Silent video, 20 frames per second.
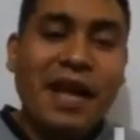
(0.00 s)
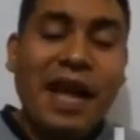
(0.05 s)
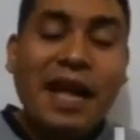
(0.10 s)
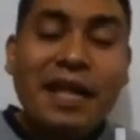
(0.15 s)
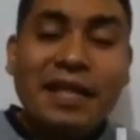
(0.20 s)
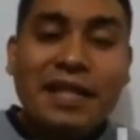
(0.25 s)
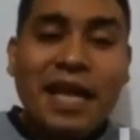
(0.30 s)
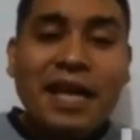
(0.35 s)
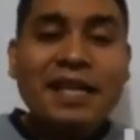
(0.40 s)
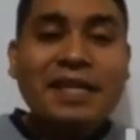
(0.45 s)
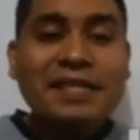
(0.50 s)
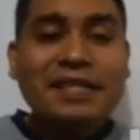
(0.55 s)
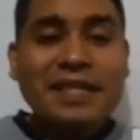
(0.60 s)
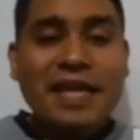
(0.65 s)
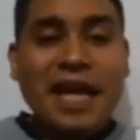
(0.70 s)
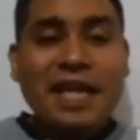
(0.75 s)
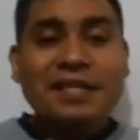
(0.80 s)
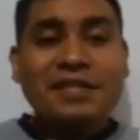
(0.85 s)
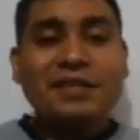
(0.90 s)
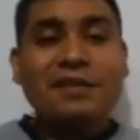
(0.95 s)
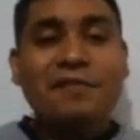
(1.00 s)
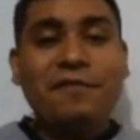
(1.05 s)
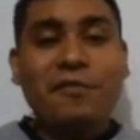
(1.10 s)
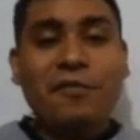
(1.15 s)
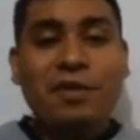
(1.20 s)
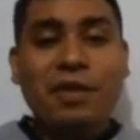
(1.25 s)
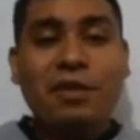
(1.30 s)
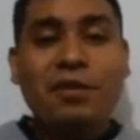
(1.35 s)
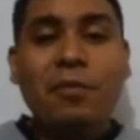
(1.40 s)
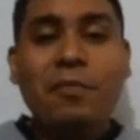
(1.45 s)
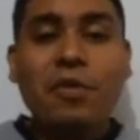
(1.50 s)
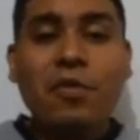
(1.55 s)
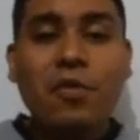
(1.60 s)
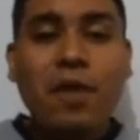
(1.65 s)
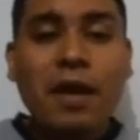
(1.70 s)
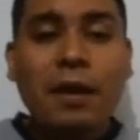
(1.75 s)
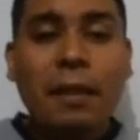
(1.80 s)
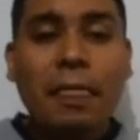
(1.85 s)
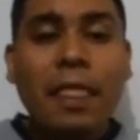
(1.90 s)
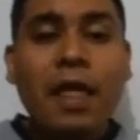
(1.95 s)
And that is the answer for the number
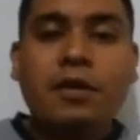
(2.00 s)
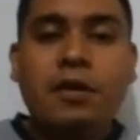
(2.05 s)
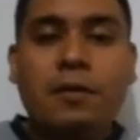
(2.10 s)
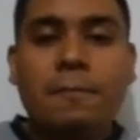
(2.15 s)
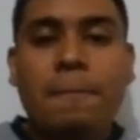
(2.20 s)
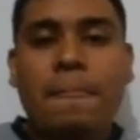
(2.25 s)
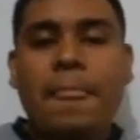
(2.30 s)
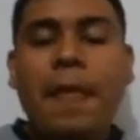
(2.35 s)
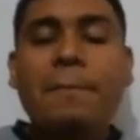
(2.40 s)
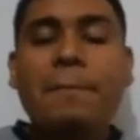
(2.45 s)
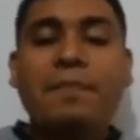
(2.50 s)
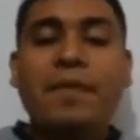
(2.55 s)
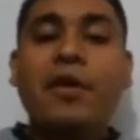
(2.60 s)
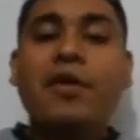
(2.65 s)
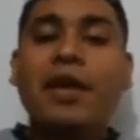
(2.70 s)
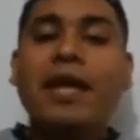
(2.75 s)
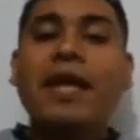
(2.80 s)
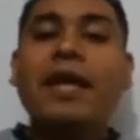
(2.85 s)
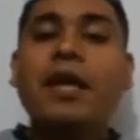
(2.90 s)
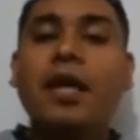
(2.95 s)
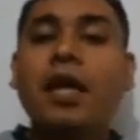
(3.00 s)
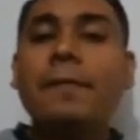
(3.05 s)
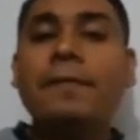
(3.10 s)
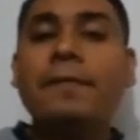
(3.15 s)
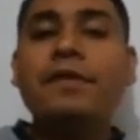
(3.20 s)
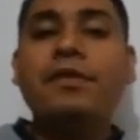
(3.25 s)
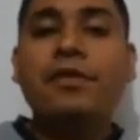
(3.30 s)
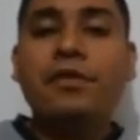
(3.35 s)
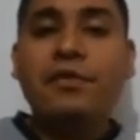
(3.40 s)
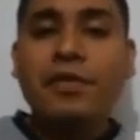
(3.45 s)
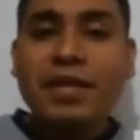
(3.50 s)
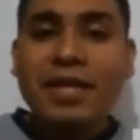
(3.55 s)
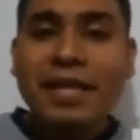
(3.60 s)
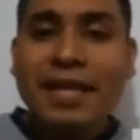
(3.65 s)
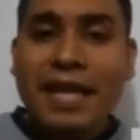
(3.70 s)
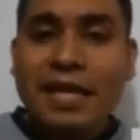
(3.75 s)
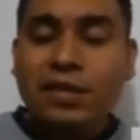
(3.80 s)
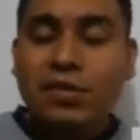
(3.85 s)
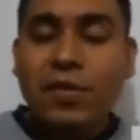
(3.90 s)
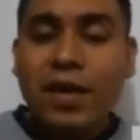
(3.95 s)
1. Now, I'm going to help you to read the
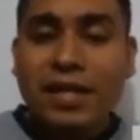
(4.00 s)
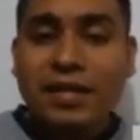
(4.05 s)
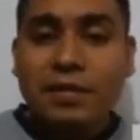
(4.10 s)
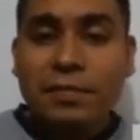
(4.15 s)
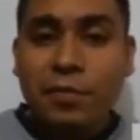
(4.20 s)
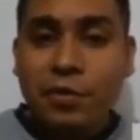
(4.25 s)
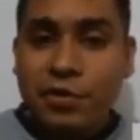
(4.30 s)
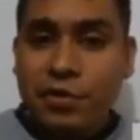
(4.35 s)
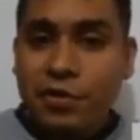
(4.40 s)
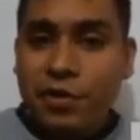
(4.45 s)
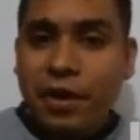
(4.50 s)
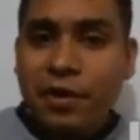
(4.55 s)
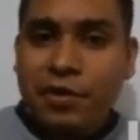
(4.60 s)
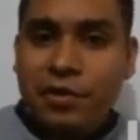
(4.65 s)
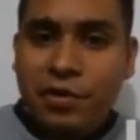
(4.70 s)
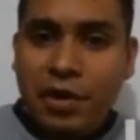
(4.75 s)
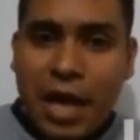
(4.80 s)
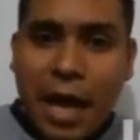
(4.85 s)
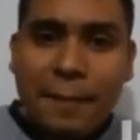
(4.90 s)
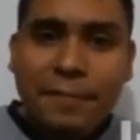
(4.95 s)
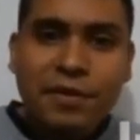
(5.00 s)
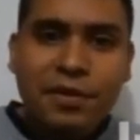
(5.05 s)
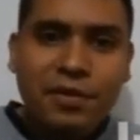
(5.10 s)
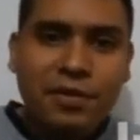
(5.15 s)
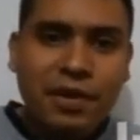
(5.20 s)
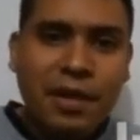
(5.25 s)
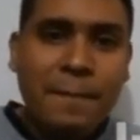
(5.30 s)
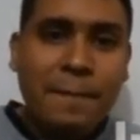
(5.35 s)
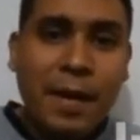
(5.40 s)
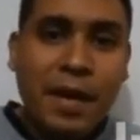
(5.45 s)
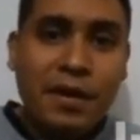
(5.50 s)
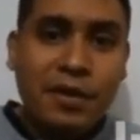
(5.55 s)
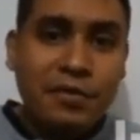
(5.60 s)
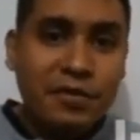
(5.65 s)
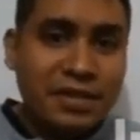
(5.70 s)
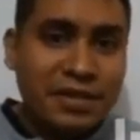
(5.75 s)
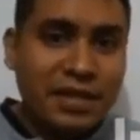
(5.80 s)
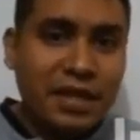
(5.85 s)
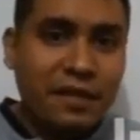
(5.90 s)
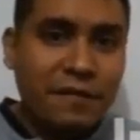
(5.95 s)
next ones, but you have to do them by
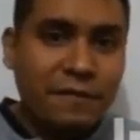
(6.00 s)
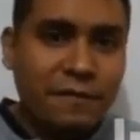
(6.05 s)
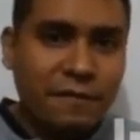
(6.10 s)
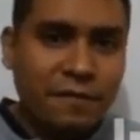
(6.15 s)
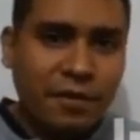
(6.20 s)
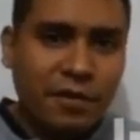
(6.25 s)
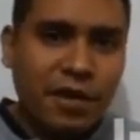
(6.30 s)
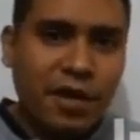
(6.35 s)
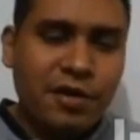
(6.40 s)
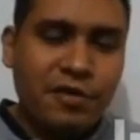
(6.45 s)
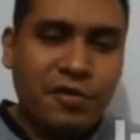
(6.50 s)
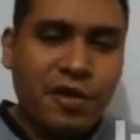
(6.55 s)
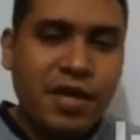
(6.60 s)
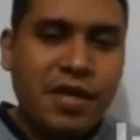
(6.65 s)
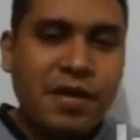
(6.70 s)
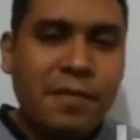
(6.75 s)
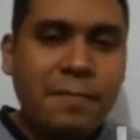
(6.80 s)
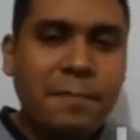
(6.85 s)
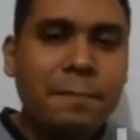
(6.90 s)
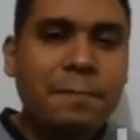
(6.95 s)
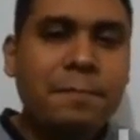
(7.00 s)
yourself. Are you ready?